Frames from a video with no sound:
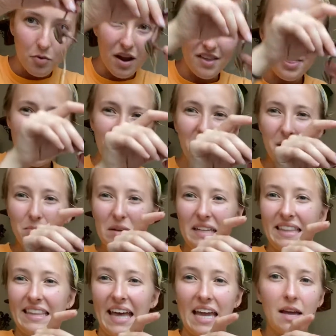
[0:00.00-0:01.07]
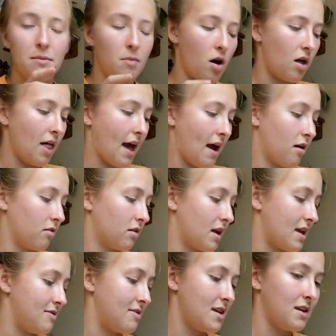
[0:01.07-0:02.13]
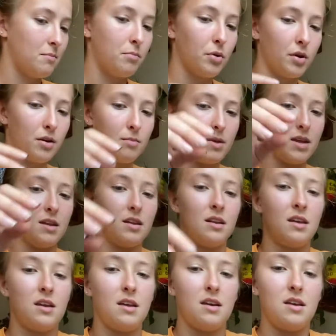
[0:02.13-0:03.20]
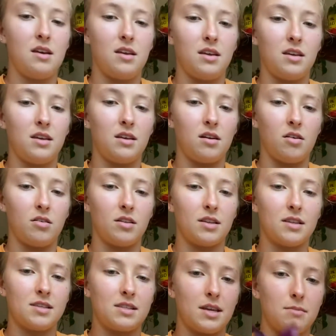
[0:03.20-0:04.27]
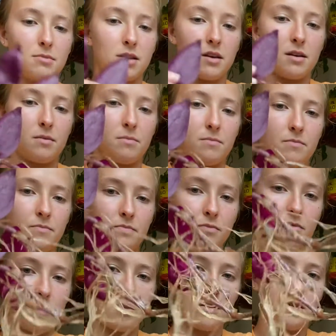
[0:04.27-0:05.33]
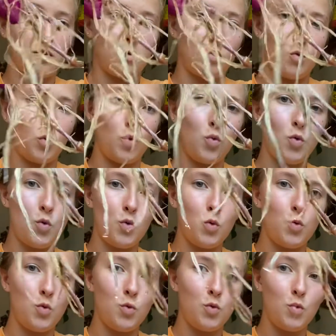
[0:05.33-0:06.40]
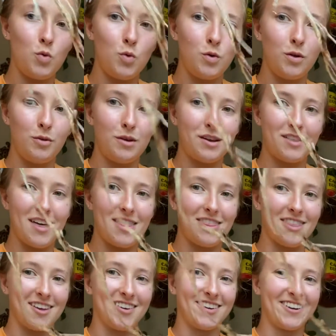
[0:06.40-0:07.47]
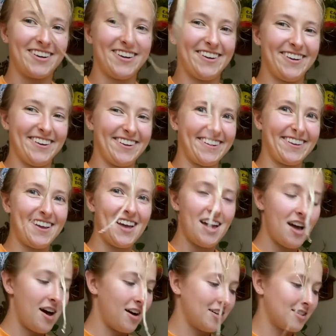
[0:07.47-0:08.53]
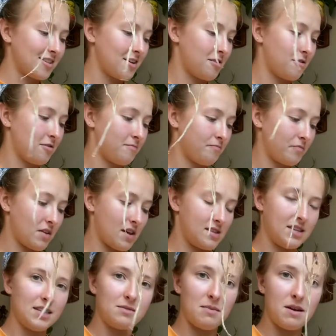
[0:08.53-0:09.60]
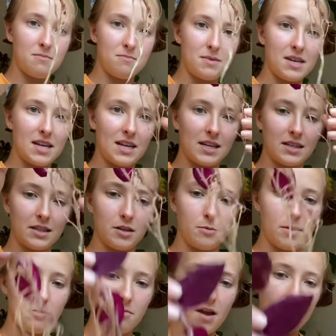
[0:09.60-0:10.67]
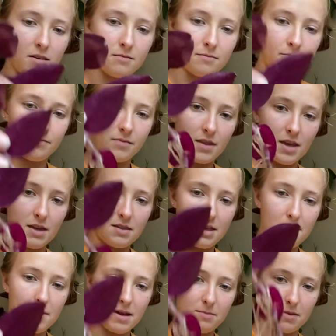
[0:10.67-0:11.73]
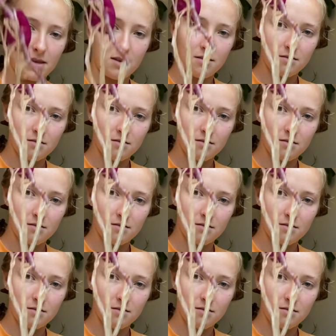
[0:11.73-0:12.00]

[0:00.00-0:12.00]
think I'm gonna lay them all out and then put them in all at the same time. Ooh, you hear that thunder? Also, these might be getting a little bit rotten. They might be.